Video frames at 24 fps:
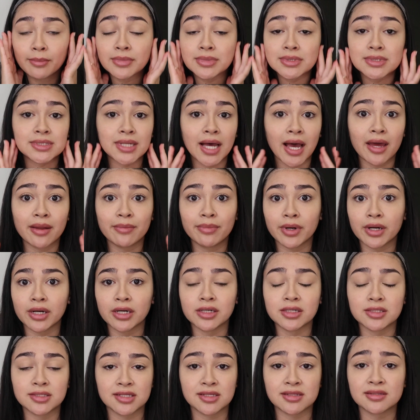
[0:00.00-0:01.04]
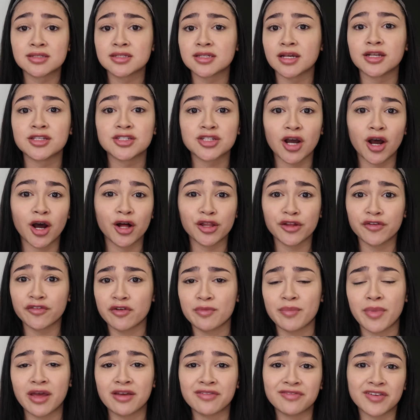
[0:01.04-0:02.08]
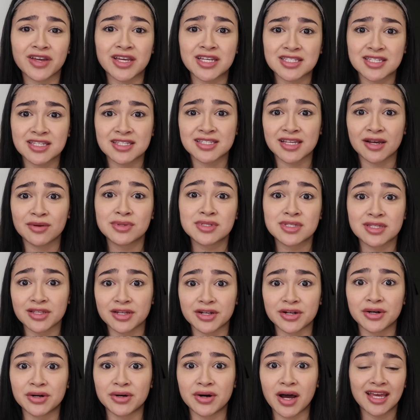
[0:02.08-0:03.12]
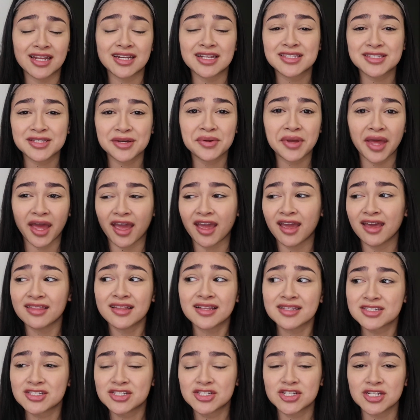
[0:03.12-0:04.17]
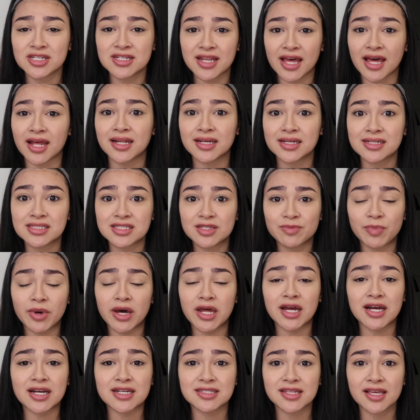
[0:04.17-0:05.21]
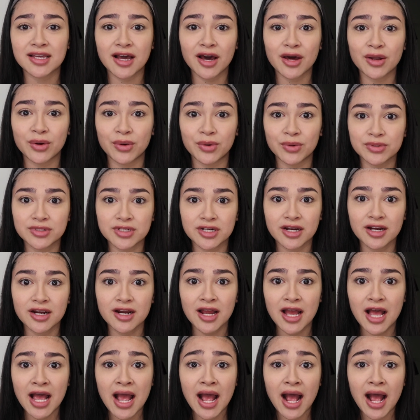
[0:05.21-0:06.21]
sideburns and such all over my face since I was little, and it's okay, that's genetics. But as I got older,